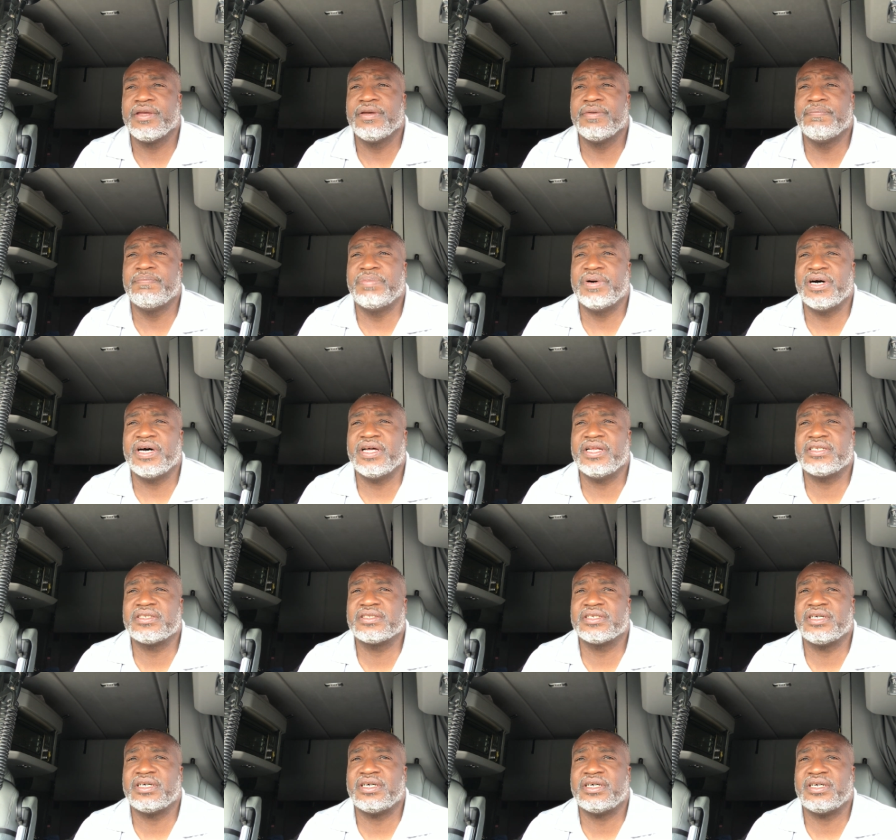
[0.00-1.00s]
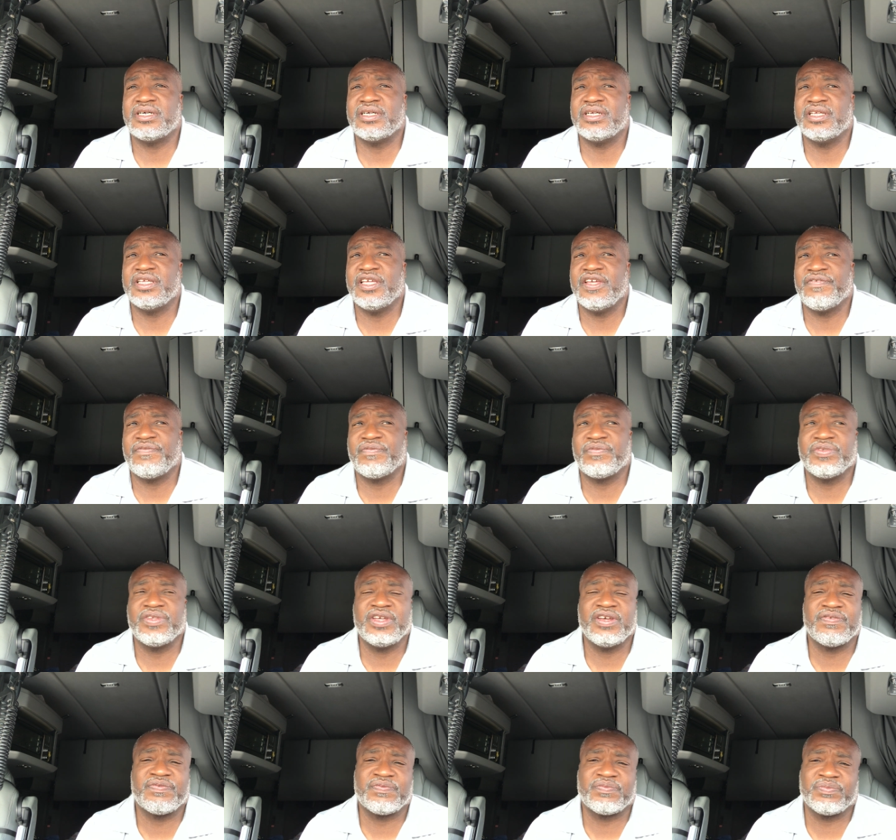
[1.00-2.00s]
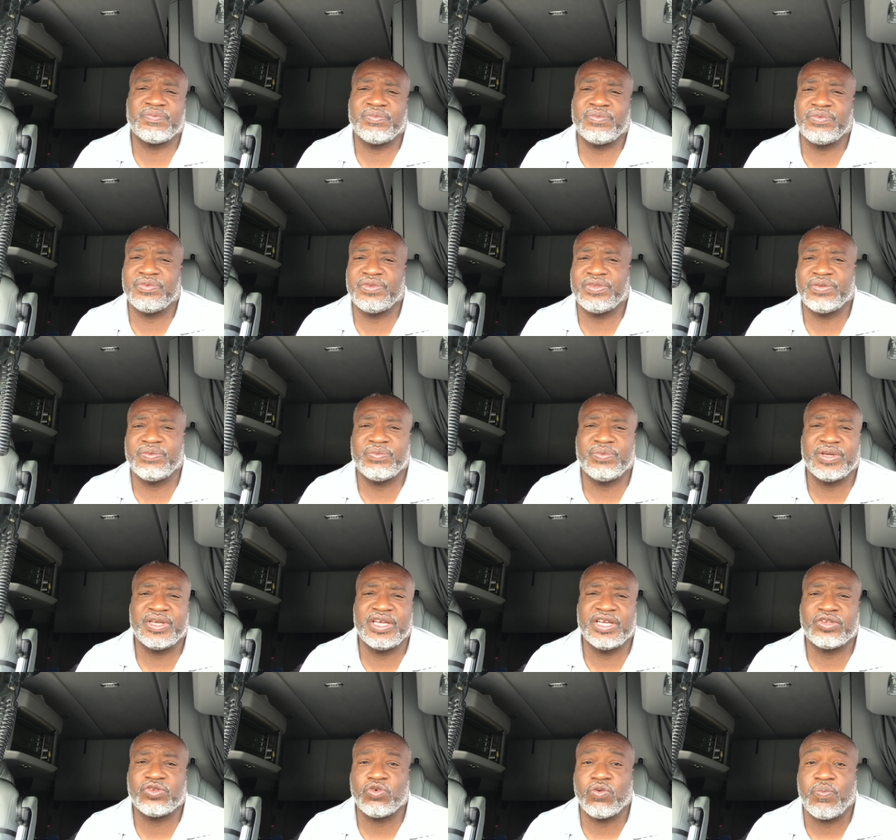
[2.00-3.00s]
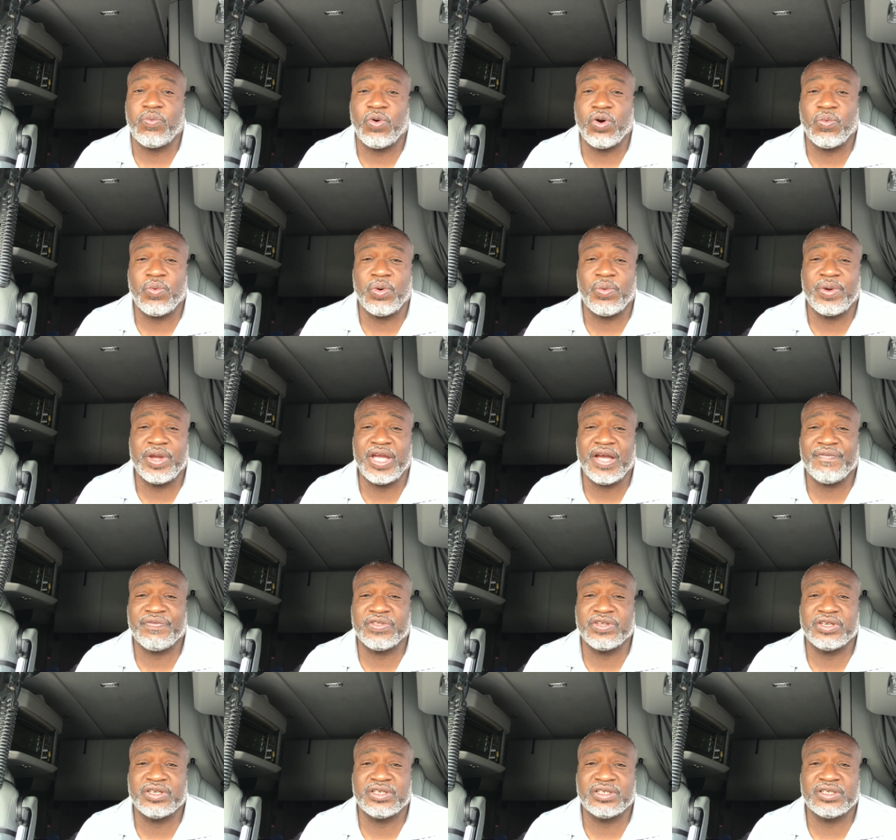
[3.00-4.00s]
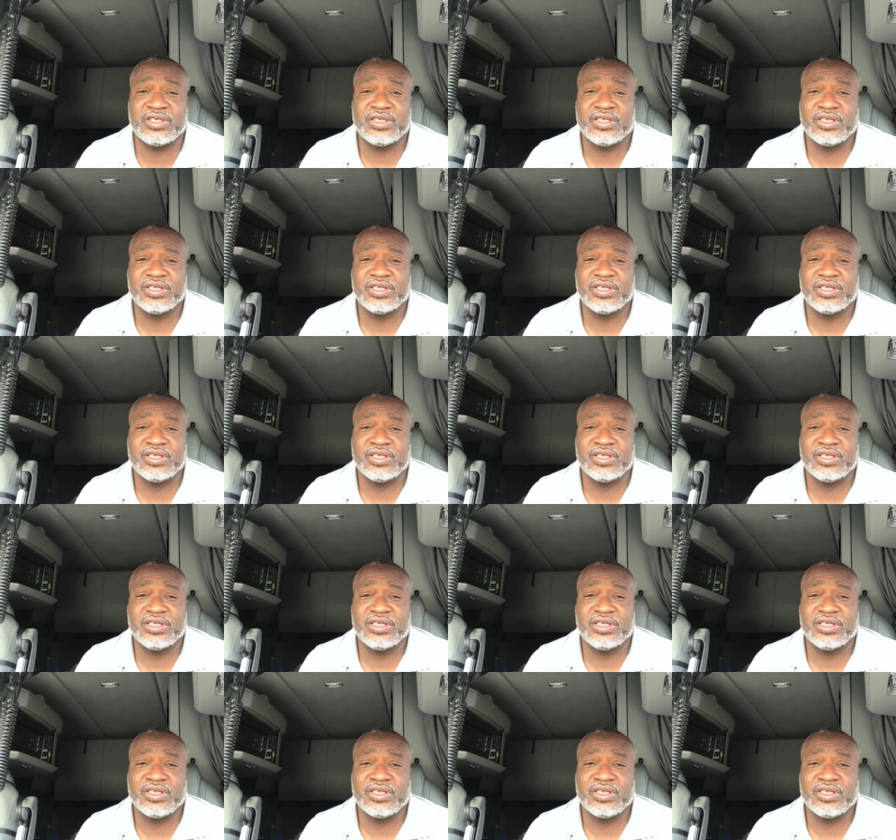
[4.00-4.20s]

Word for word: But if we get to a point where we have to